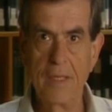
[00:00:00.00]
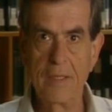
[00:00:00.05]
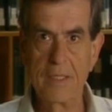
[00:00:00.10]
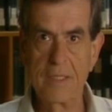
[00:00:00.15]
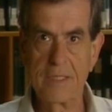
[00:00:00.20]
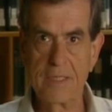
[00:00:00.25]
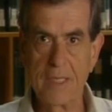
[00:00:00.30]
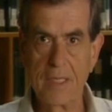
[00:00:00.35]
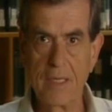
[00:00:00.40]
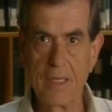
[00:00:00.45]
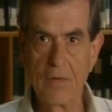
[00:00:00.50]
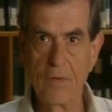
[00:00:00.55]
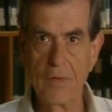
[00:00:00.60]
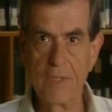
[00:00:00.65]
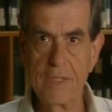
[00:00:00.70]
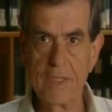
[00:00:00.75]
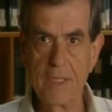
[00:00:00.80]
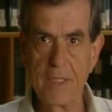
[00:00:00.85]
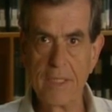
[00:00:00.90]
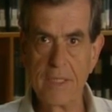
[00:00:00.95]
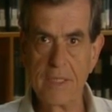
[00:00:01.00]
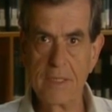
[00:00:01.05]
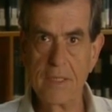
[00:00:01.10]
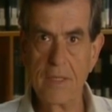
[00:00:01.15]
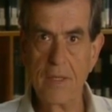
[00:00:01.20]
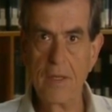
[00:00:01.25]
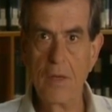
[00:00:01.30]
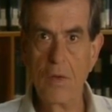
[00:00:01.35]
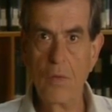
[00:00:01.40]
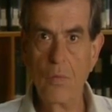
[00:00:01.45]
The second reason is
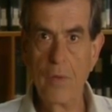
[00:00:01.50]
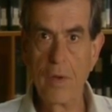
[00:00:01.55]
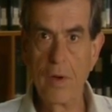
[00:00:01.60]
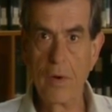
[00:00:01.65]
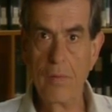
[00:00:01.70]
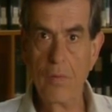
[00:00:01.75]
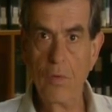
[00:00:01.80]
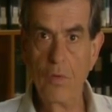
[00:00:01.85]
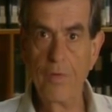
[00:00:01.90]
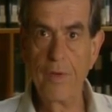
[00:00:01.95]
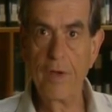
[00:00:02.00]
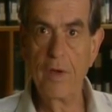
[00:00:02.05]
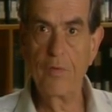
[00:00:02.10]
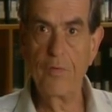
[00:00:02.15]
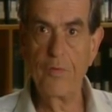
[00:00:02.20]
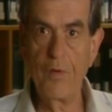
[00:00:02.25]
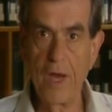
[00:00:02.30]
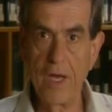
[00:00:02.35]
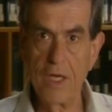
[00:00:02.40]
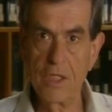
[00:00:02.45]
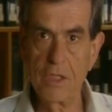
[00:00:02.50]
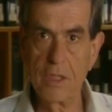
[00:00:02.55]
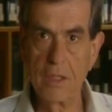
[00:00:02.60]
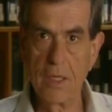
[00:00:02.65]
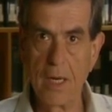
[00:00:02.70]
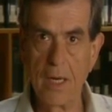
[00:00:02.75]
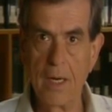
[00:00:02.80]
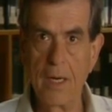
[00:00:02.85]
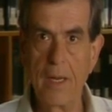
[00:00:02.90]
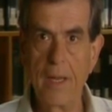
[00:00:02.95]
we are removing
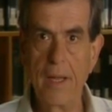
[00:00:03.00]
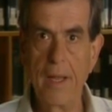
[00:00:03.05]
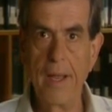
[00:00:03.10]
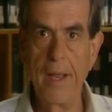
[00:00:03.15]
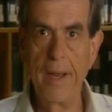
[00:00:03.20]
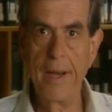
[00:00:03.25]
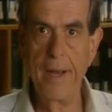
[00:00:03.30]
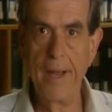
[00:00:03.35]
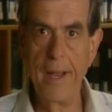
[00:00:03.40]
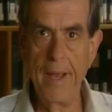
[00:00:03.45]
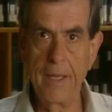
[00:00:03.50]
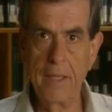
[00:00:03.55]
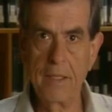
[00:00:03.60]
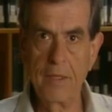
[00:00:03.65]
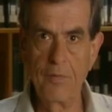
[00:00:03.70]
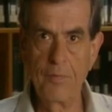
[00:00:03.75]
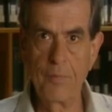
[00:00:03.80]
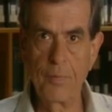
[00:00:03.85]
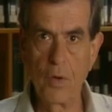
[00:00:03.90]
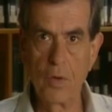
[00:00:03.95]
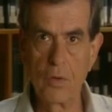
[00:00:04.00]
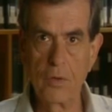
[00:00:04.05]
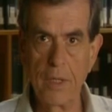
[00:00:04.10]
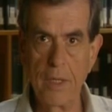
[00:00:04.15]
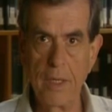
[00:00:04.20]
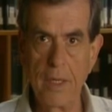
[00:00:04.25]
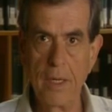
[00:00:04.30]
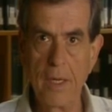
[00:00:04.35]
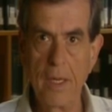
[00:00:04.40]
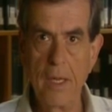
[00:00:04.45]
functional and active
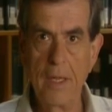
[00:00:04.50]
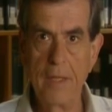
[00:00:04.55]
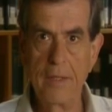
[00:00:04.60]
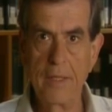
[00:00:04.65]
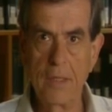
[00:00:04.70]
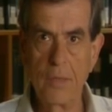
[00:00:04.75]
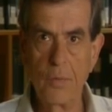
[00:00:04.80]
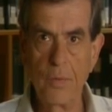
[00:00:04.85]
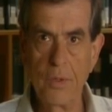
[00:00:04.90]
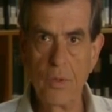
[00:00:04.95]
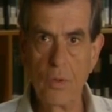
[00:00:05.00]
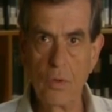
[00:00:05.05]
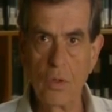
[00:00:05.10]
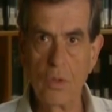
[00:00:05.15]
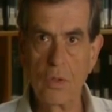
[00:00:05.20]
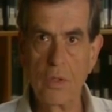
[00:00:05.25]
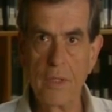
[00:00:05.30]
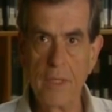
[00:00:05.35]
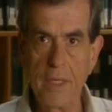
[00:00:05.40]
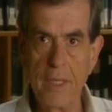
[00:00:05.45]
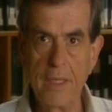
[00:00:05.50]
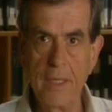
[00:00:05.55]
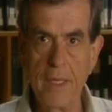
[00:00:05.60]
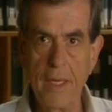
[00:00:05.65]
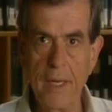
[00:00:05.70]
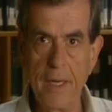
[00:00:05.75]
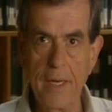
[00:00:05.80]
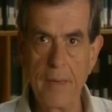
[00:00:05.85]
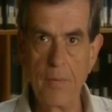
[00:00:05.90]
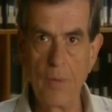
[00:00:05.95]
protein that we do not need
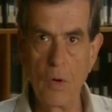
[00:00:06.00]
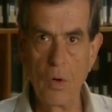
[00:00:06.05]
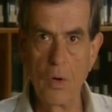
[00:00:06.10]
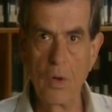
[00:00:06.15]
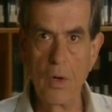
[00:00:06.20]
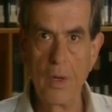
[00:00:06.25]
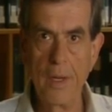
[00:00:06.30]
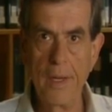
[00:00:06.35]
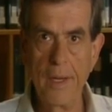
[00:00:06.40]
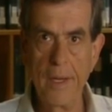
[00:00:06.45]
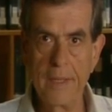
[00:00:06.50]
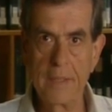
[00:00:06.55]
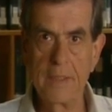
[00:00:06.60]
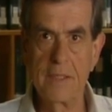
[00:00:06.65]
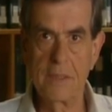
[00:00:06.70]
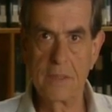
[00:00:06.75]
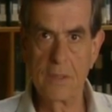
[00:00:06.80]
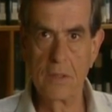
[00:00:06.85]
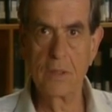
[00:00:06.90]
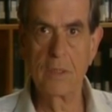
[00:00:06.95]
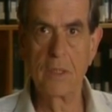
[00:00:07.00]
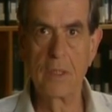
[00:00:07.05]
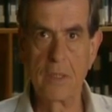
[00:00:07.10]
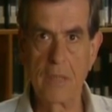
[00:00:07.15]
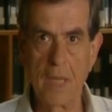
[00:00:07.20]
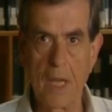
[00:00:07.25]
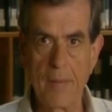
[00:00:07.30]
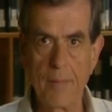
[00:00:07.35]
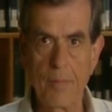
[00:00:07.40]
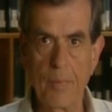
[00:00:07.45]
anymore at a certain
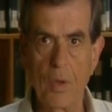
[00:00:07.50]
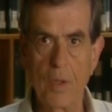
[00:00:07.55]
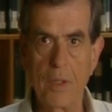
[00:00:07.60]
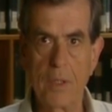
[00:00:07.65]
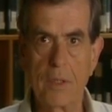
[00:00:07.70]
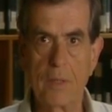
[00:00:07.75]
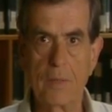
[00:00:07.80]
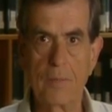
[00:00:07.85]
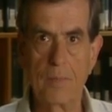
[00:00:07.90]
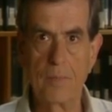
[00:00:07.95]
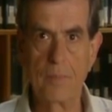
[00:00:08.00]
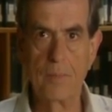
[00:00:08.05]
time point.